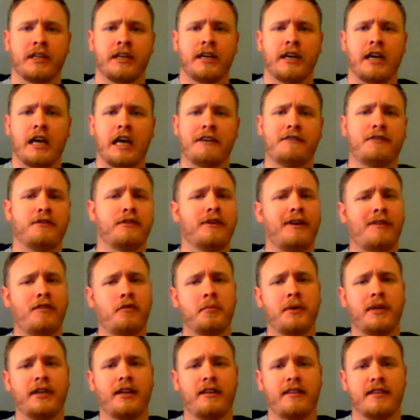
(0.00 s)
If you've ever
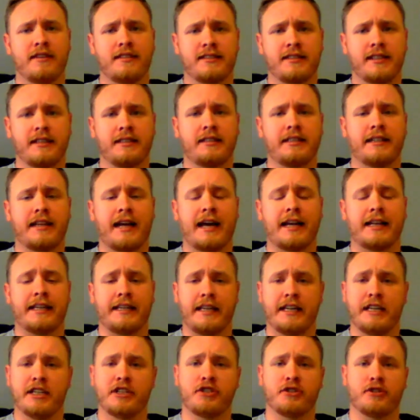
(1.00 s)
been to the Cincinnati
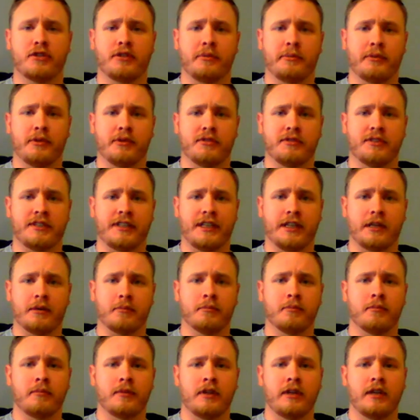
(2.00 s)
History Museum
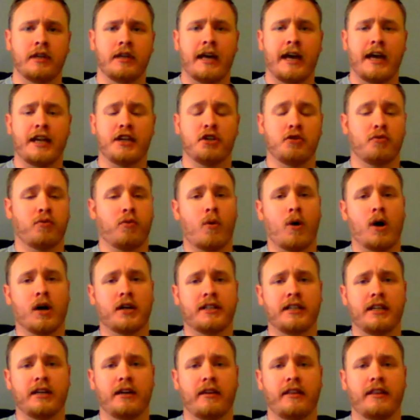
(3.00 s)
and you've walked
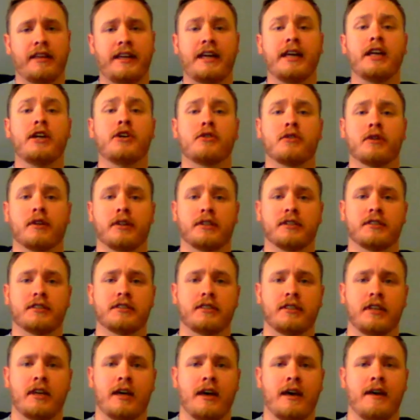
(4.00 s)
into the entrance,
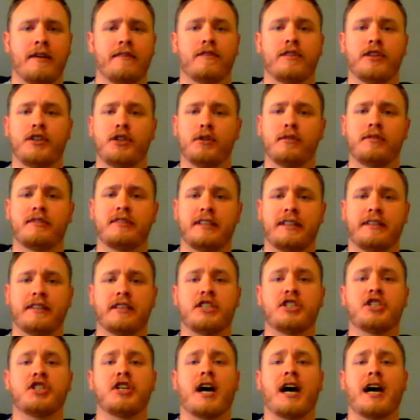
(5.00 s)
then you've seen the
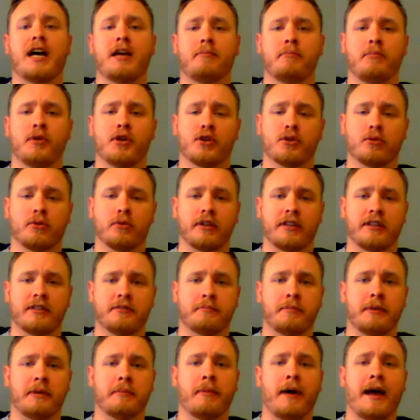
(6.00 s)
giant mural that has
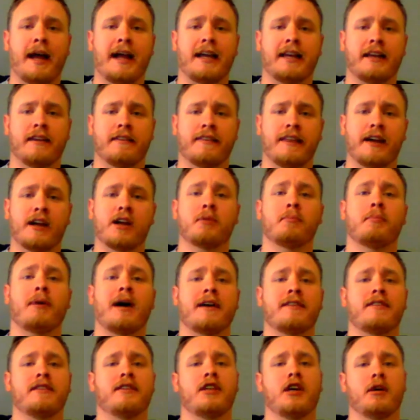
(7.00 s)
been painted there by
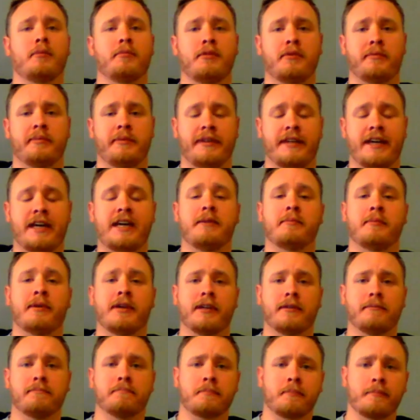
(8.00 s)
the WPA men.
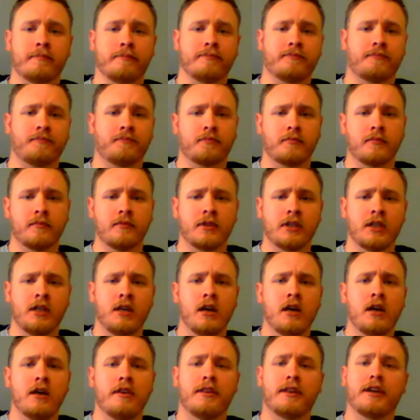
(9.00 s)

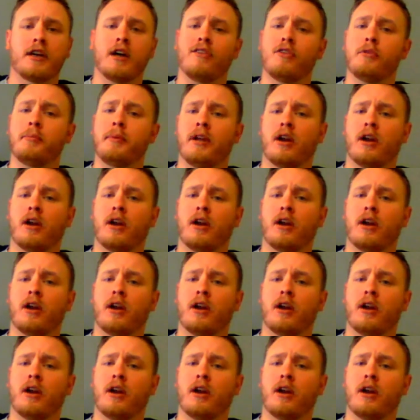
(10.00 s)
The government